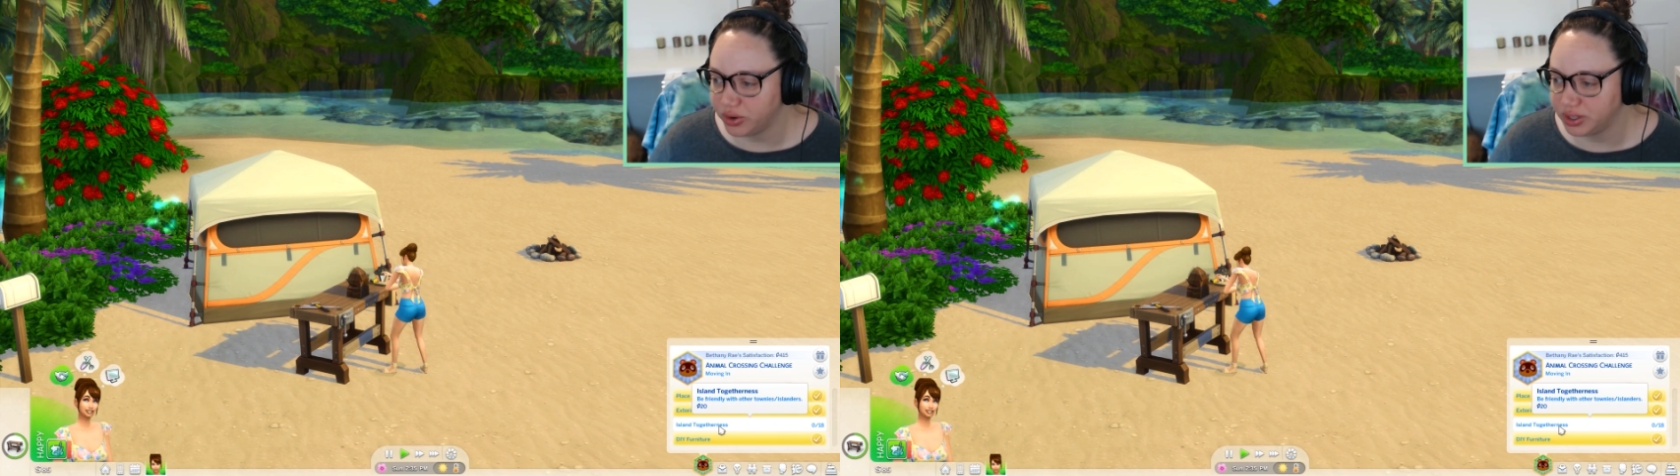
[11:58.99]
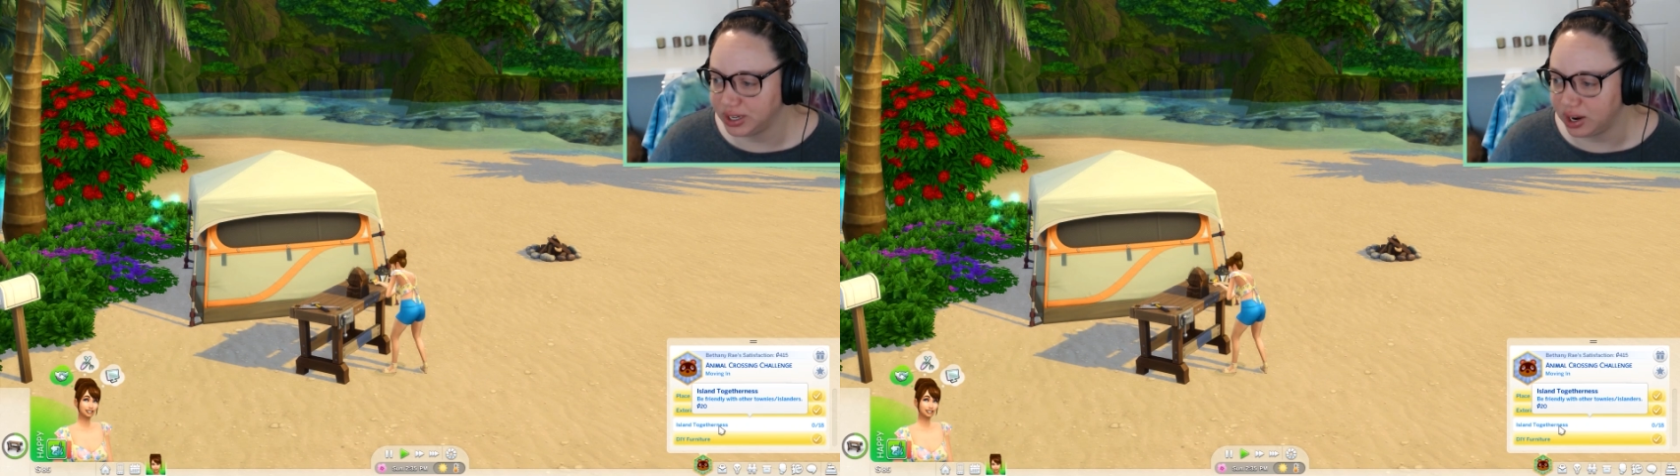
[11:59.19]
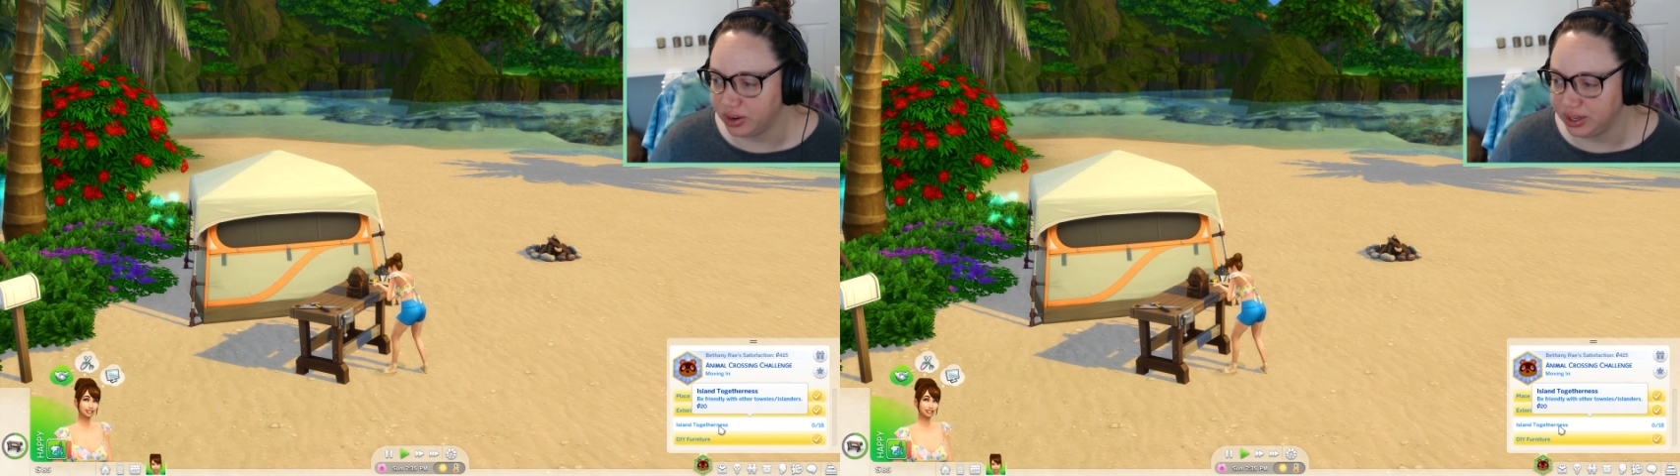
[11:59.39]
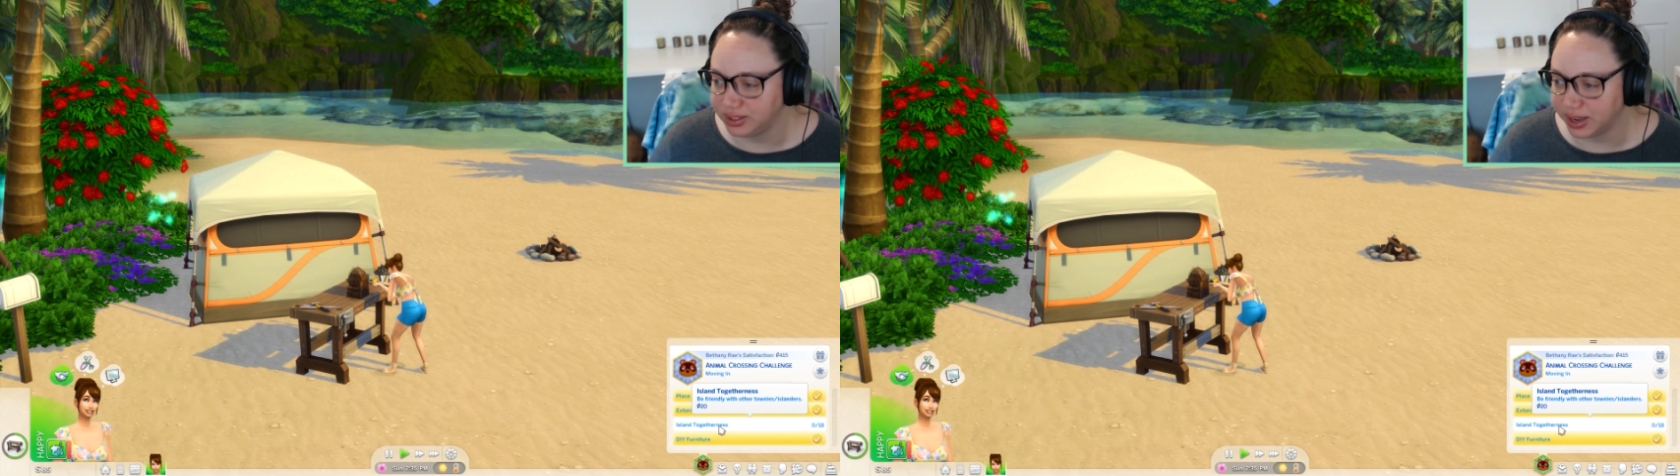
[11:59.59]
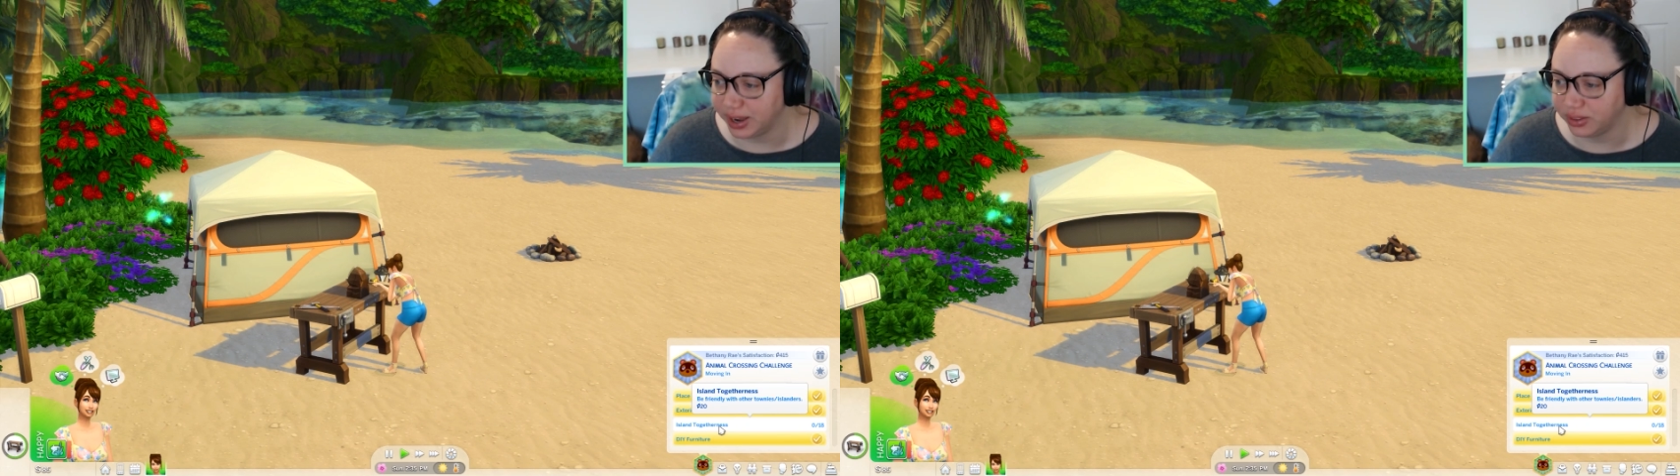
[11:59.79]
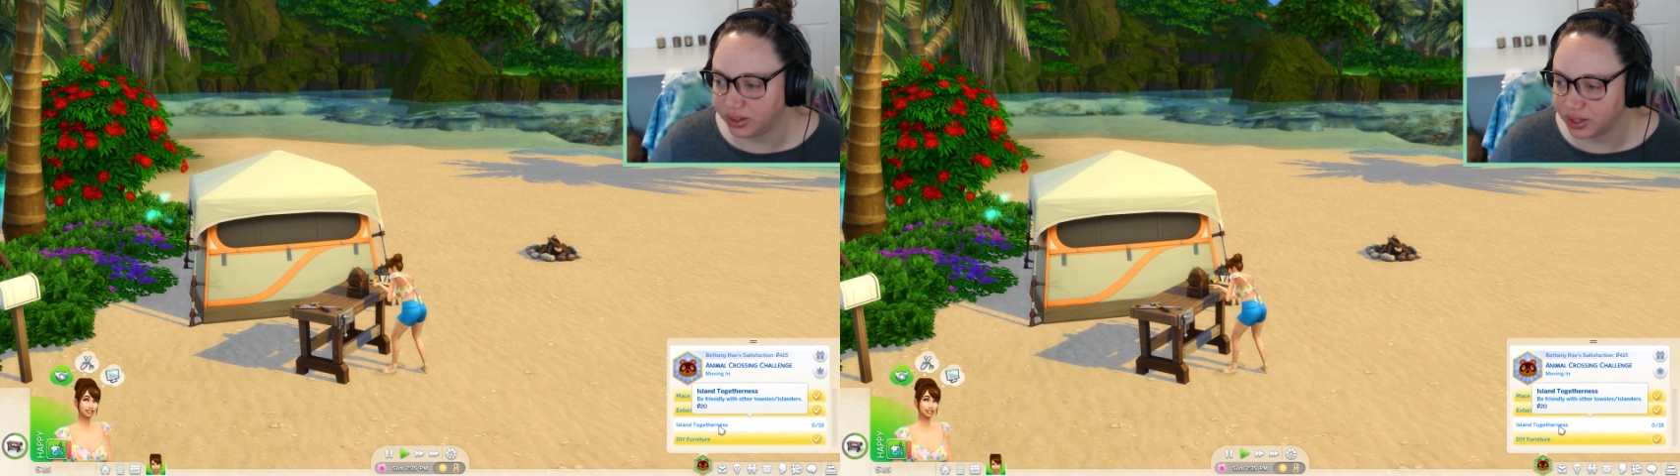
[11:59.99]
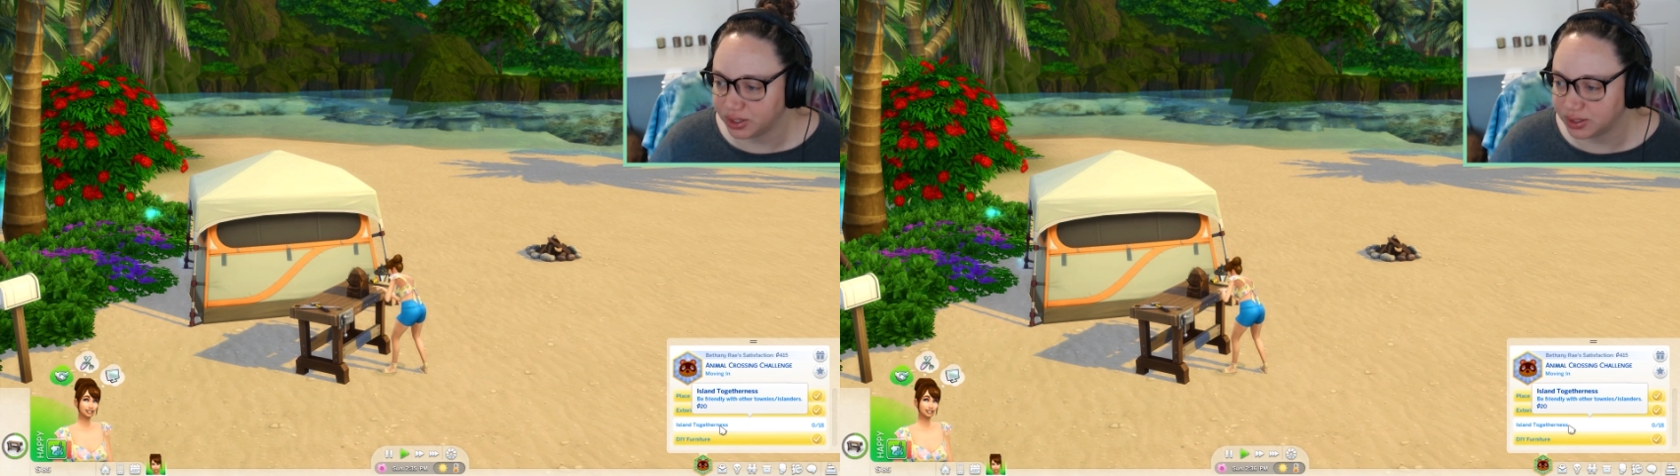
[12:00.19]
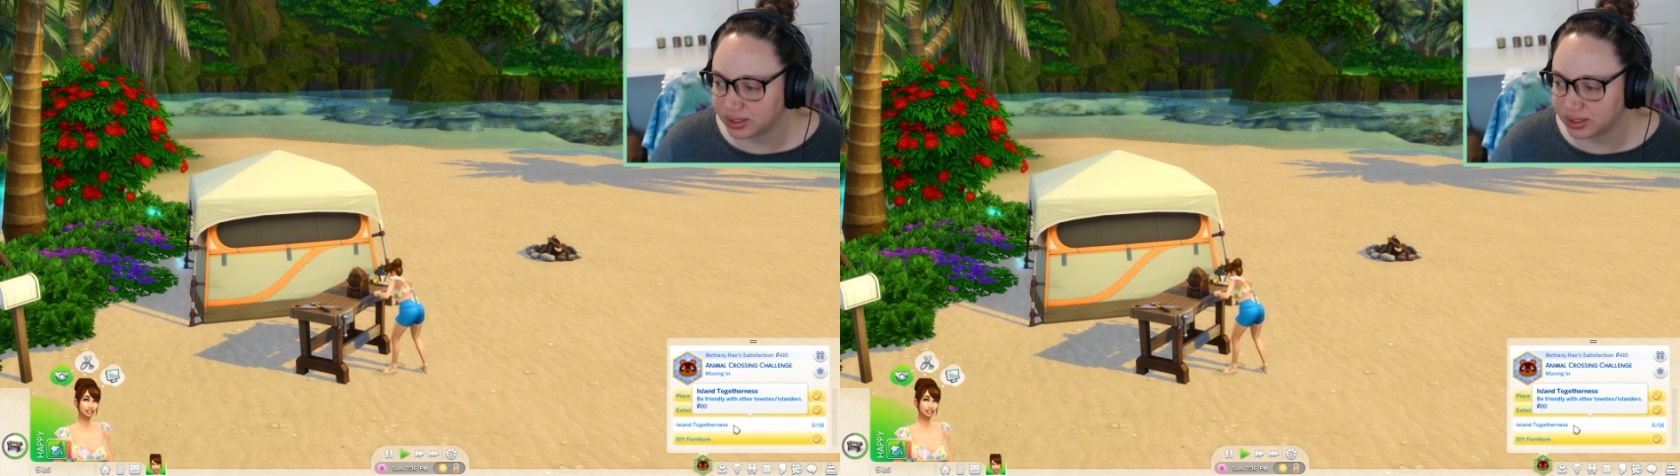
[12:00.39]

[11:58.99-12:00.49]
townies islanders.